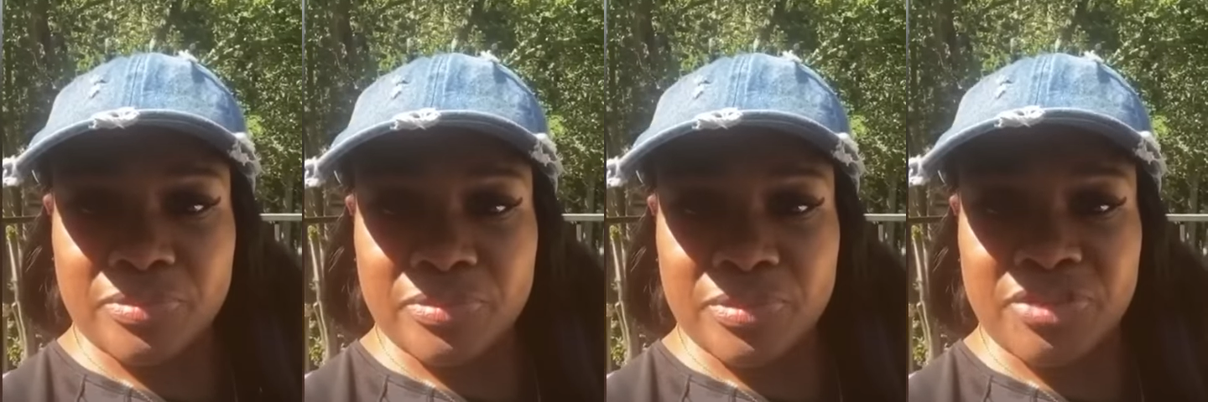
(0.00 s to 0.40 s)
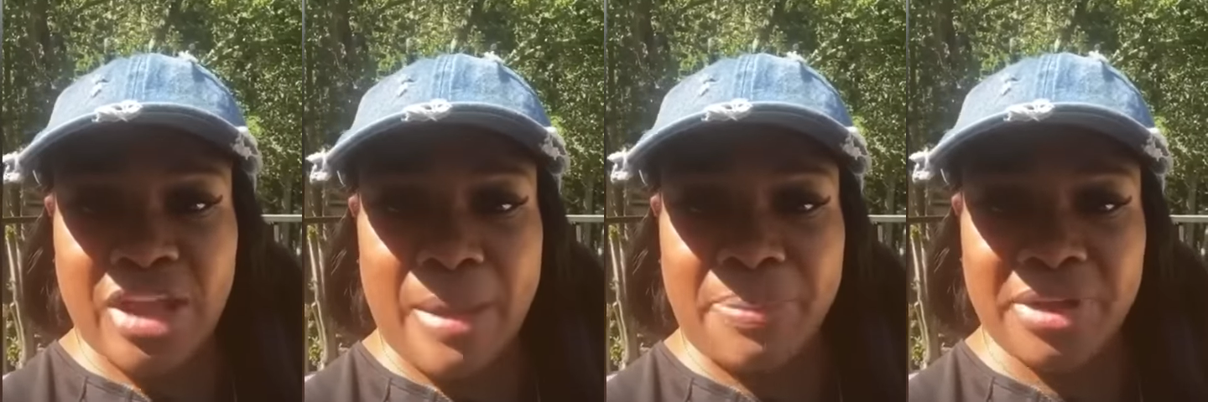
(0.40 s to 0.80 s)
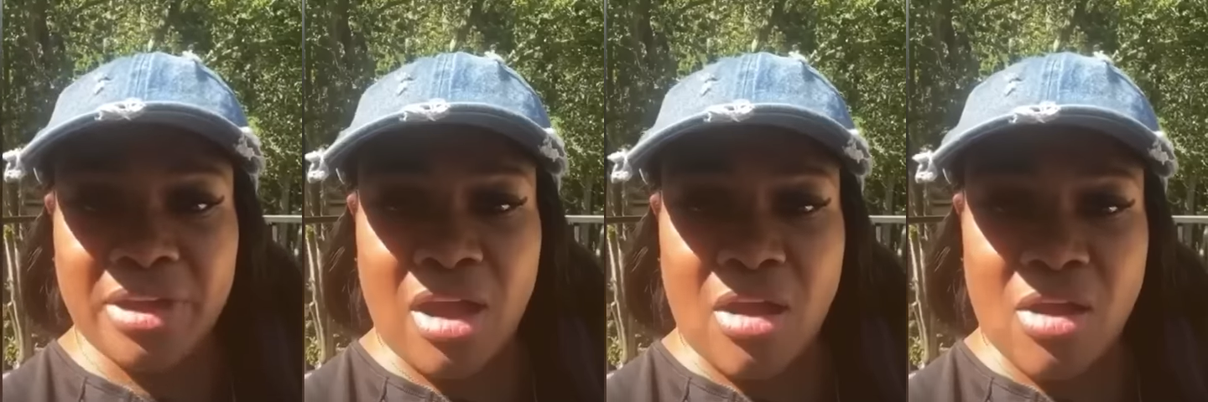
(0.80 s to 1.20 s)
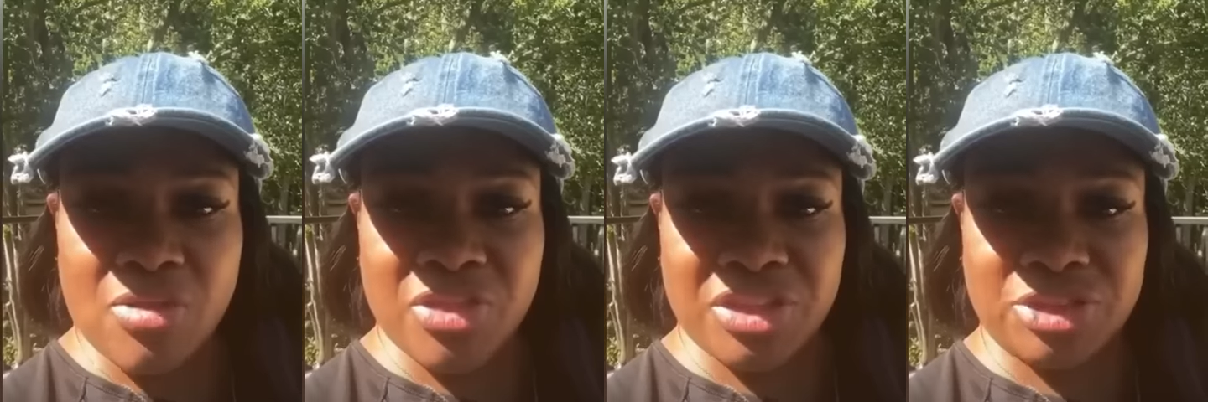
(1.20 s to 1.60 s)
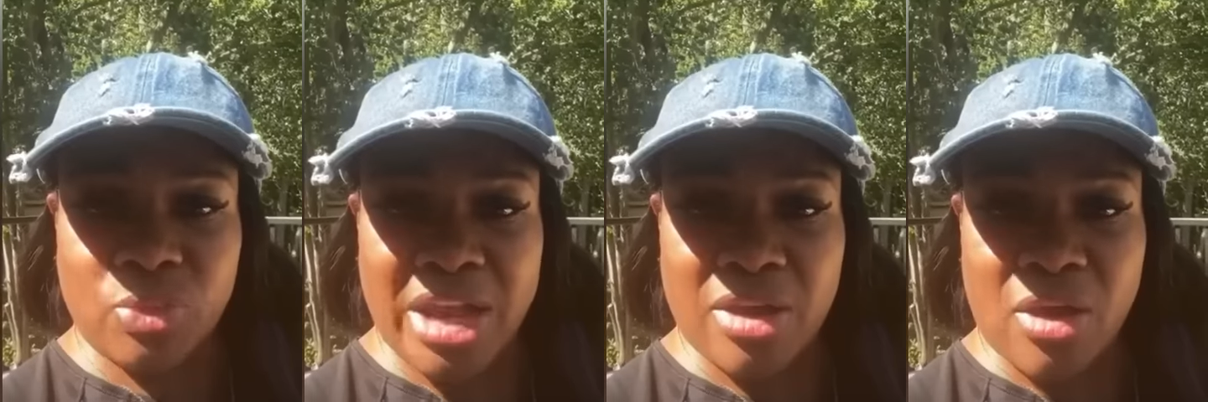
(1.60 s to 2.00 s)
Stop putting all this
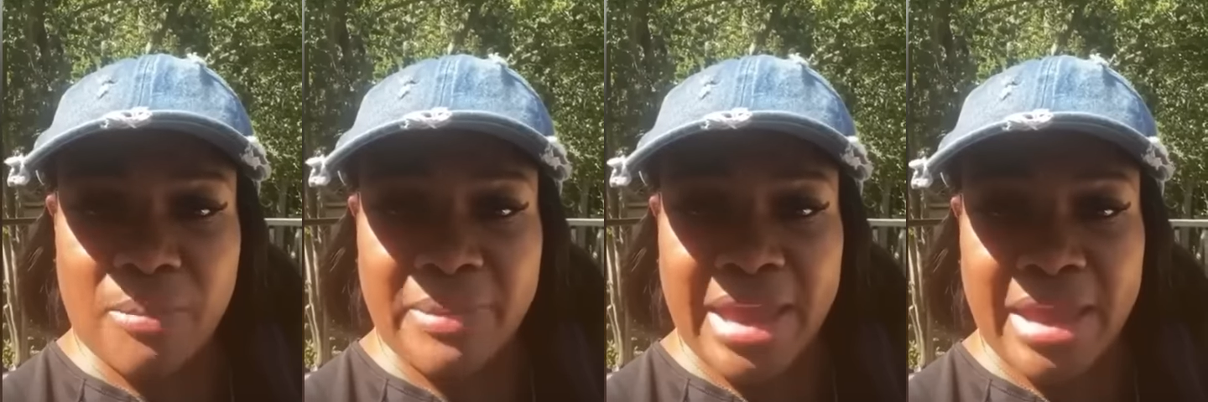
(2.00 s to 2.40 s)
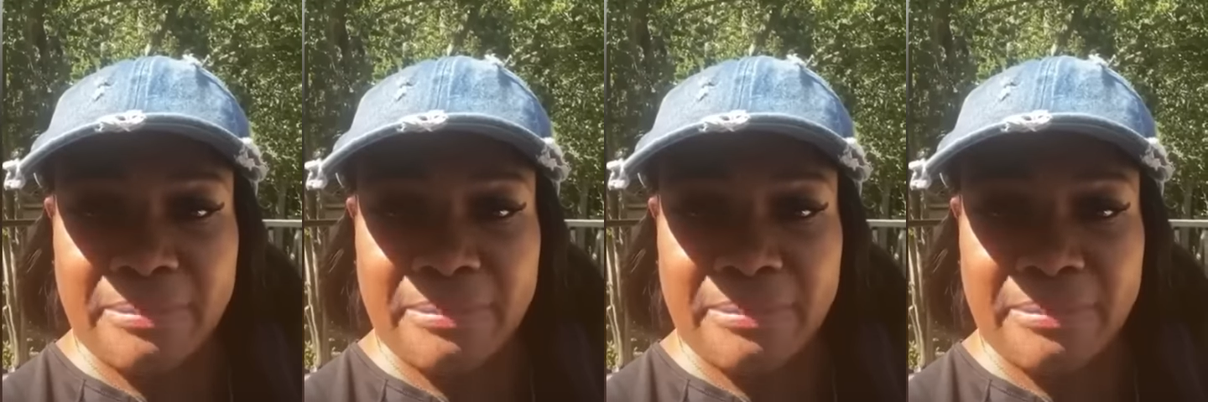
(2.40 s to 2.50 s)
weight on men.